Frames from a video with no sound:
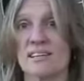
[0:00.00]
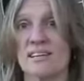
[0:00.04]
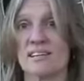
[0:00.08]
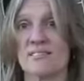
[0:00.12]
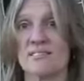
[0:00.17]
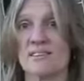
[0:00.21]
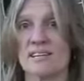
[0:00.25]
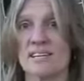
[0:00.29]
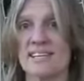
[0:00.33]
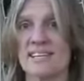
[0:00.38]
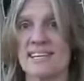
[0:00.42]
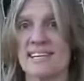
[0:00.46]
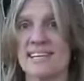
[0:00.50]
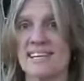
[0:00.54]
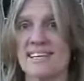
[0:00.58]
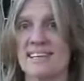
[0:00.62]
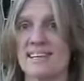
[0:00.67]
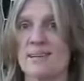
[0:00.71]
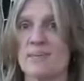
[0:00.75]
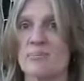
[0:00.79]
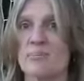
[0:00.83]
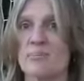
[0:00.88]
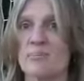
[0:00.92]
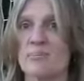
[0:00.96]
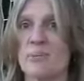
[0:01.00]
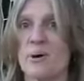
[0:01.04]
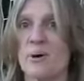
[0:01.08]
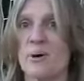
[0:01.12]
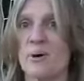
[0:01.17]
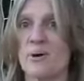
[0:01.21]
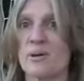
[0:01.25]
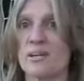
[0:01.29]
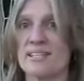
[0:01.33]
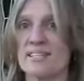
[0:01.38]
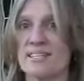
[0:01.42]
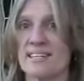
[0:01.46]
living in their little
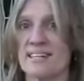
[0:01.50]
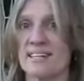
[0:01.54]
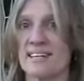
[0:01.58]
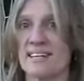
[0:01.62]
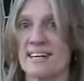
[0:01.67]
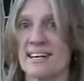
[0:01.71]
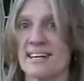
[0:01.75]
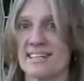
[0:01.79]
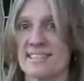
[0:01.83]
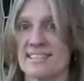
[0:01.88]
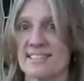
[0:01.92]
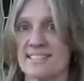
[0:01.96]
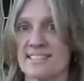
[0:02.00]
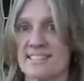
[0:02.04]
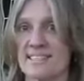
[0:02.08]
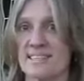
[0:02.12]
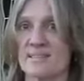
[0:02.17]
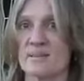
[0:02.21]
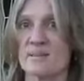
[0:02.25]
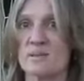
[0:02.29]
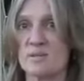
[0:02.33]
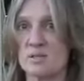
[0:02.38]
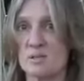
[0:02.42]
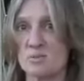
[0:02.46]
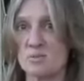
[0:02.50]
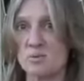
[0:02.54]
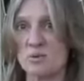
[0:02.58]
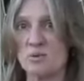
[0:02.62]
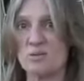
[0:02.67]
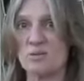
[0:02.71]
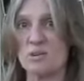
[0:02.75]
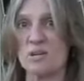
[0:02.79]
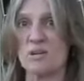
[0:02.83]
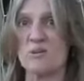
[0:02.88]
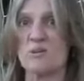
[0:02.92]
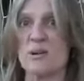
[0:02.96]
pole and dugger huts and
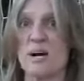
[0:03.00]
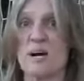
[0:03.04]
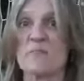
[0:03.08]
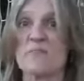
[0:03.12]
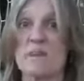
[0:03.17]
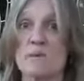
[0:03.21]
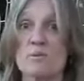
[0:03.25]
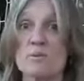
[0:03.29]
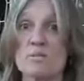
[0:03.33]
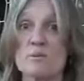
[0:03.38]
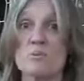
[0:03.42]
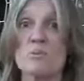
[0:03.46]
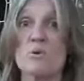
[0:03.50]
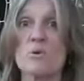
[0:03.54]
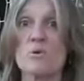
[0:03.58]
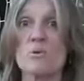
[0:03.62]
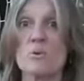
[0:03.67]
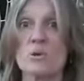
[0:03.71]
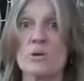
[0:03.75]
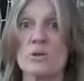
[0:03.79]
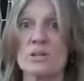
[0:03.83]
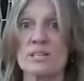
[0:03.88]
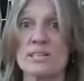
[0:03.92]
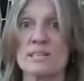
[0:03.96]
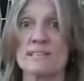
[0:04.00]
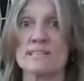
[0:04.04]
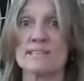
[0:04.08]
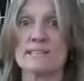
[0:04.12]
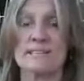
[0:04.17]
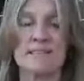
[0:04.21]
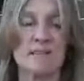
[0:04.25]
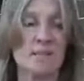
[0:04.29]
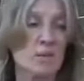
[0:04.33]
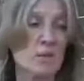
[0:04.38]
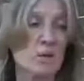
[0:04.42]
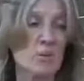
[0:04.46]
moving around. They were small workers,
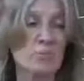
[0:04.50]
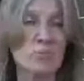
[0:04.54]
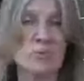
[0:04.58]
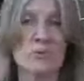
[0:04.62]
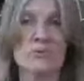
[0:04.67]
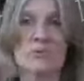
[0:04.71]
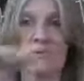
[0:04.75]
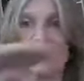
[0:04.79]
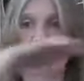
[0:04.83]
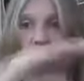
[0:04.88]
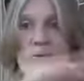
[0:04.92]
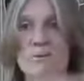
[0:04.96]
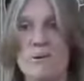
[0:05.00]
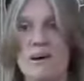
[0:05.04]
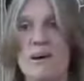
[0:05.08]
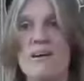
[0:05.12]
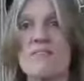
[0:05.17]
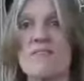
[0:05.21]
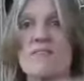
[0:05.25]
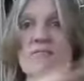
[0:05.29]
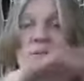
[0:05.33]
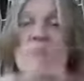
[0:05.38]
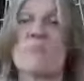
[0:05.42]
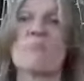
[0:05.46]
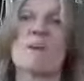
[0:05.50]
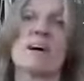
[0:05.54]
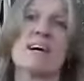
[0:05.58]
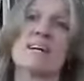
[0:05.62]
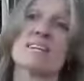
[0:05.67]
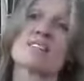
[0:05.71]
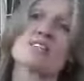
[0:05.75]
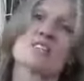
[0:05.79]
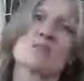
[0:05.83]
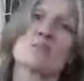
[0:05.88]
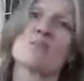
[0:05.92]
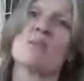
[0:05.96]
moving around from
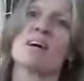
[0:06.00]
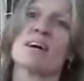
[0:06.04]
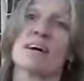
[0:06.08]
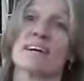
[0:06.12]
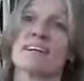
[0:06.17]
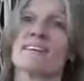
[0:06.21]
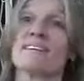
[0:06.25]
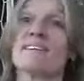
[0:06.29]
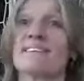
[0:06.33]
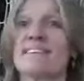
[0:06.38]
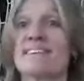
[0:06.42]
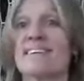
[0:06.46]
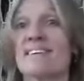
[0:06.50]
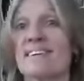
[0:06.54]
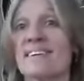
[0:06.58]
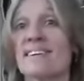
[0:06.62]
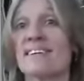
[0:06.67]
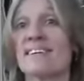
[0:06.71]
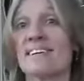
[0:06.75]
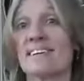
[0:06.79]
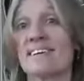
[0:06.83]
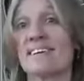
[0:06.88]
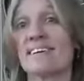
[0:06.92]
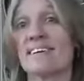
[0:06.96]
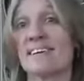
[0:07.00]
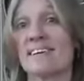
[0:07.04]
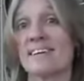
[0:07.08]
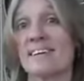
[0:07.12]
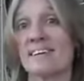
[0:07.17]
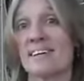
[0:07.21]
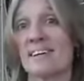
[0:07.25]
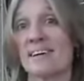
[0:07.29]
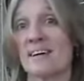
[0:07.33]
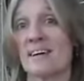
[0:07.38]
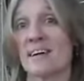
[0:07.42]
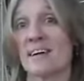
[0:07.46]
mine to mine.
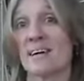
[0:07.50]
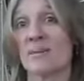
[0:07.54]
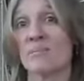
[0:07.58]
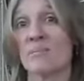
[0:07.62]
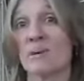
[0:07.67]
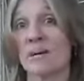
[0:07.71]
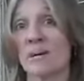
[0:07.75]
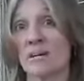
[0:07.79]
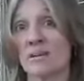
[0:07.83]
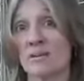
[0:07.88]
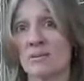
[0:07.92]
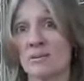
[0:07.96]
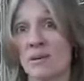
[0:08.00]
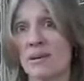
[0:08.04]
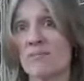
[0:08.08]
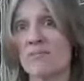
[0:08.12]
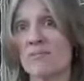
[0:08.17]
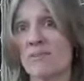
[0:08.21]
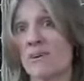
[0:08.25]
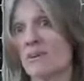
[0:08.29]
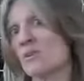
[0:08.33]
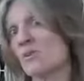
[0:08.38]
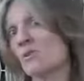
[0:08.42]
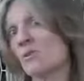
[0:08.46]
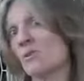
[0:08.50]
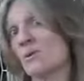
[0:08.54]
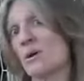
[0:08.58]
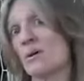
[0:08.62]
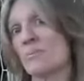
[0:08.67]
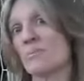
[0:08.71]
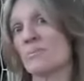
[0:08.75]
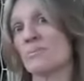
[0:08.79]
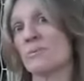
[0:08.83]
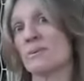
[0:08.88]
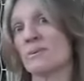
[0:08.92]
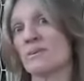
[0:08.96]
Yeah, and my grandfather grew
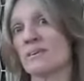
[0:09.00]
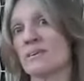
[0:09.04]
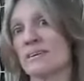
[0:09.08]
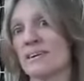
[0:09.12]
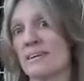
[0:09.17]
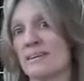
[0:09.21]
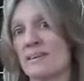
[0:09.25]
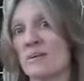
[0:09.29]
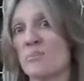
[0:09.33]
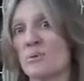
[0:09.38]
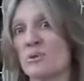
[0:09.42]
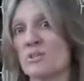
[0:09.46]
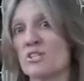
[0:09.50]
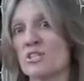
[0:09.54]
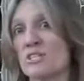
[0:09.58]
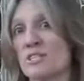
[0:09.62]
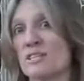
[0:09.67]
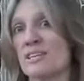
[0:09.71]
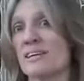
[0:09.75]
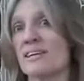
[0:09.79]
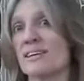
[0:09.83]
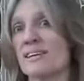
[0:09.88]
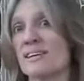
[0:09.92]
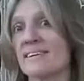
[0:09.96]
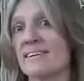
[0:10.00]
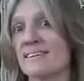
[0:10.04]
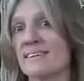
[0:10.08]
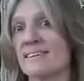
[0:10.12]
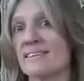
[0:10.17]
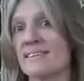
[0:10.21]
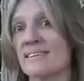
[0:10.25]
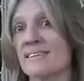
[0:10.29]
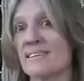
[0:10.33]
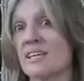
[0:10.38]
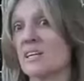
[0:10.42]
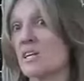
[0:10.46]
up in the bush there.
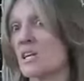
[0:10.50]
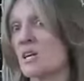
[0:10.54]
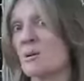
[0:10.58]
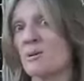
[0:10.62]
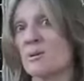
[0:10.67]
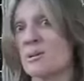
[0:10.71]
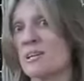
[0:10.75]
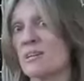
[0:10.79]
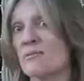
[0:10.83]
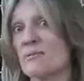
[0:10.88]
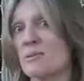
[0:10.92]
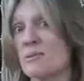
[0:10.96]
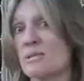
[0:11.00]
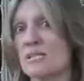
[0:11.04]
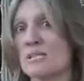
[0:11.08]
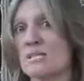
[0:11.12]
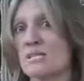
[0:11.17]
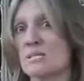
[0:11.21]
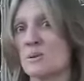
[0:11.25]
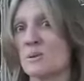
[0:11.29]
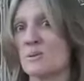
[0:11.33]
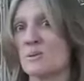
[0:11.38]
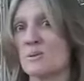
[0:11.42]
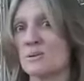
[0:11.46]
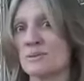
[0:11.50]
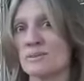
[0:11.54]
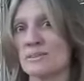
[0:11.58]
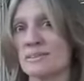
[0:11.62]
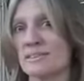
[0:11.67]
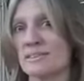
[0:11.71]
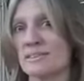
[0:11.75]
He never went to school.